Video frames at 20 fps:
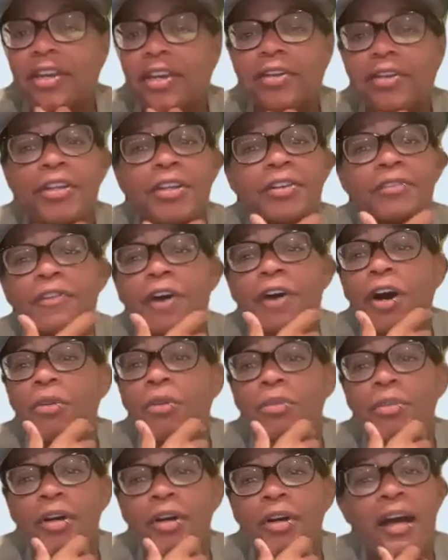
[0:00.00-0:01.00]
thicker than a
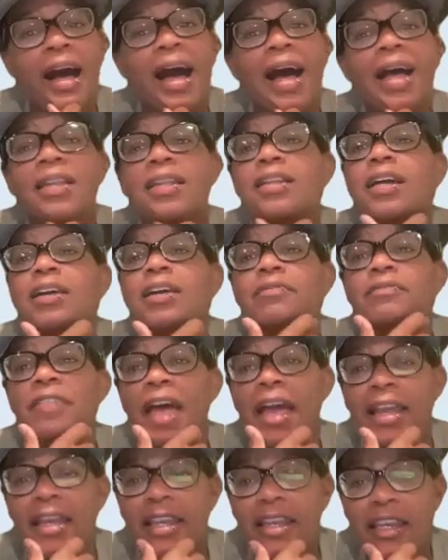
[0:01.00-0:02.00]
phone book. I love
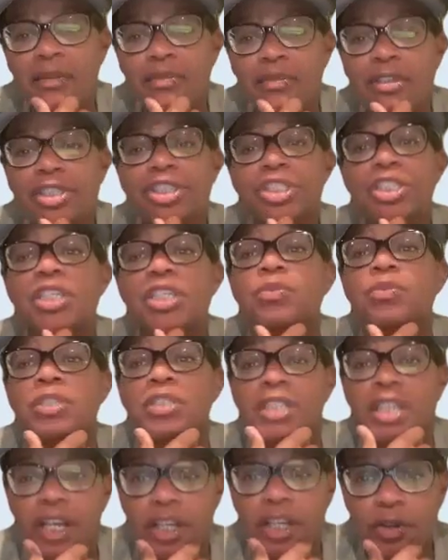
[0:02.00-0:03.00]
that kid, but she will
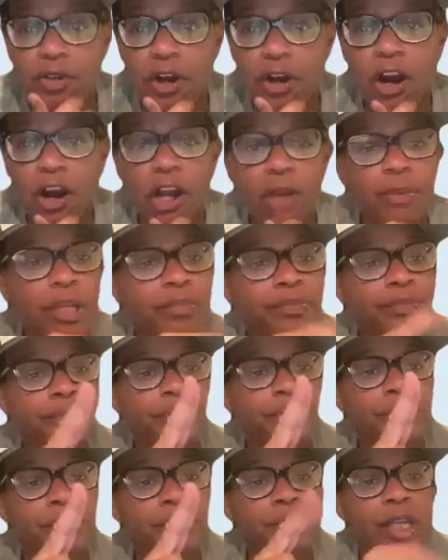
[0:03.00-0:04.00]
tell you in a heartbeat,
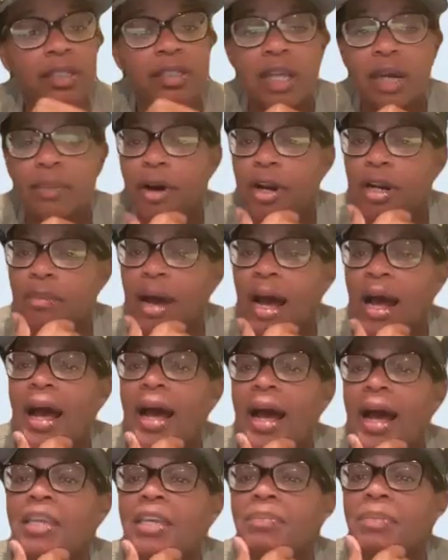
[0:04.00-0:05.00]
that's not part of
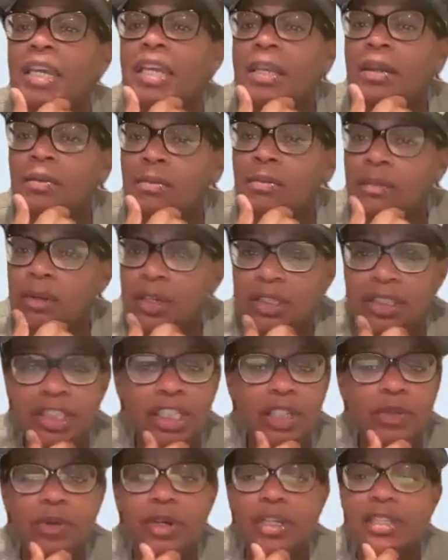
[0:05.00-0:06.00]
my IEP. But
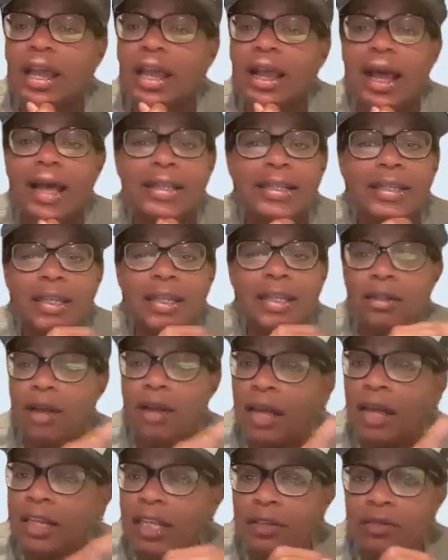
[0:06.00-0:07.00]
she was like, I need
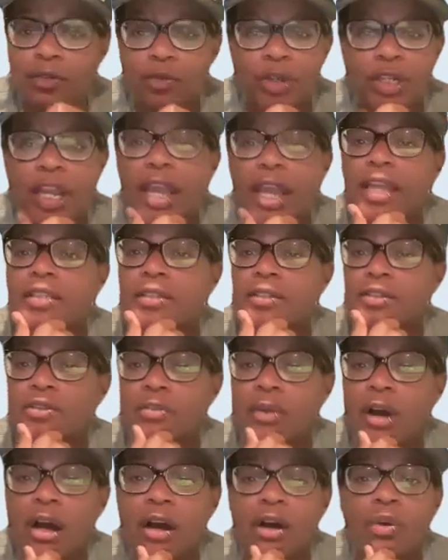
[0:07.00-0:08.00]
3 days to
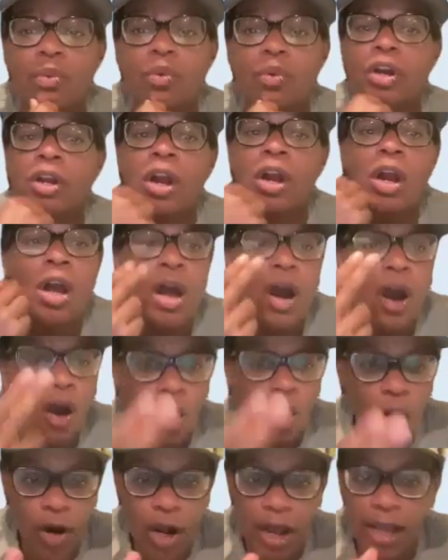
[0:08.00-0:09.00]
do my homework,
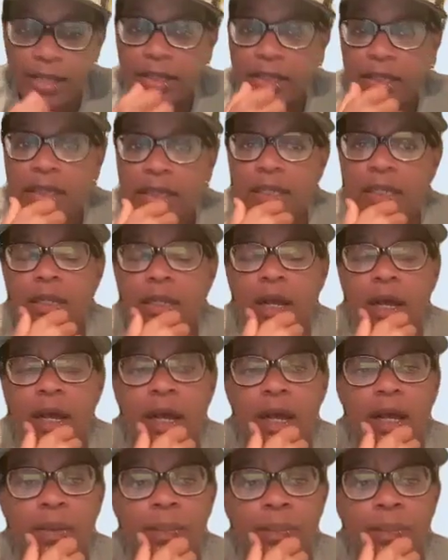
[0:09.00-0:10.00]
or I need
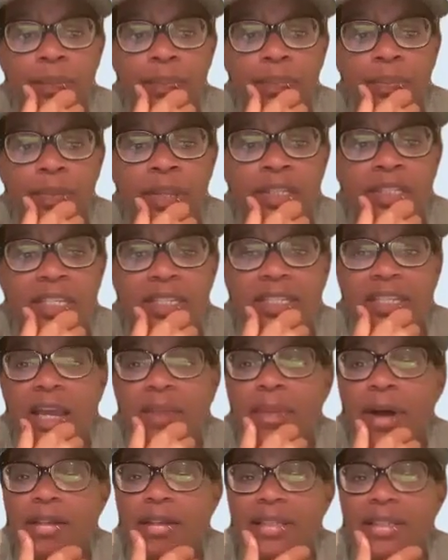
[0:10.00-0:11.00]
to
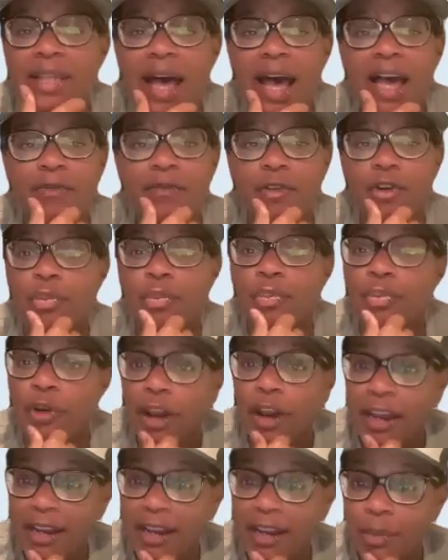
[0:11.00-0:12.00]
step outside for
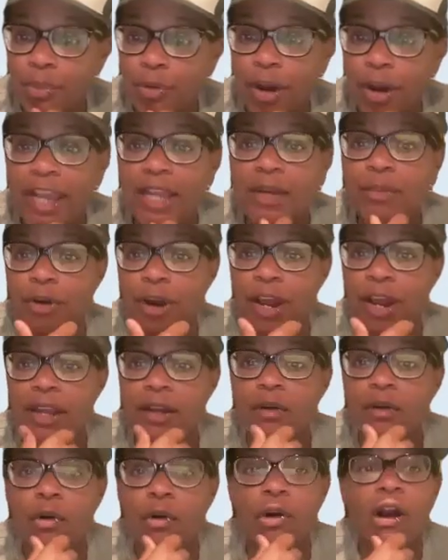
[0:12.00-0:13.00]
a brain
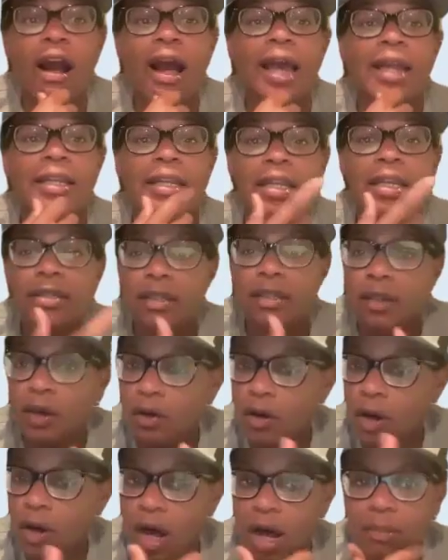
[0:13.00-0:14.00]
break, or I need to
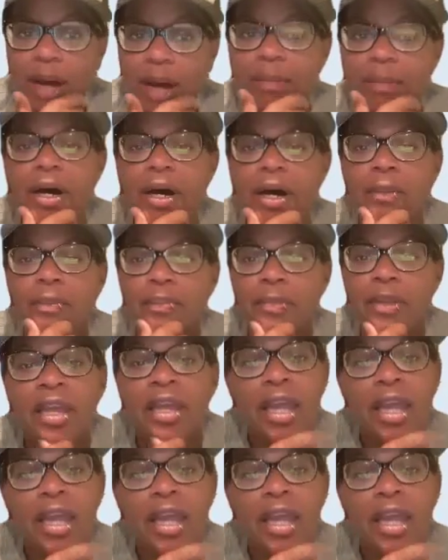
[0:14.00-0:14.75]
go call my mom.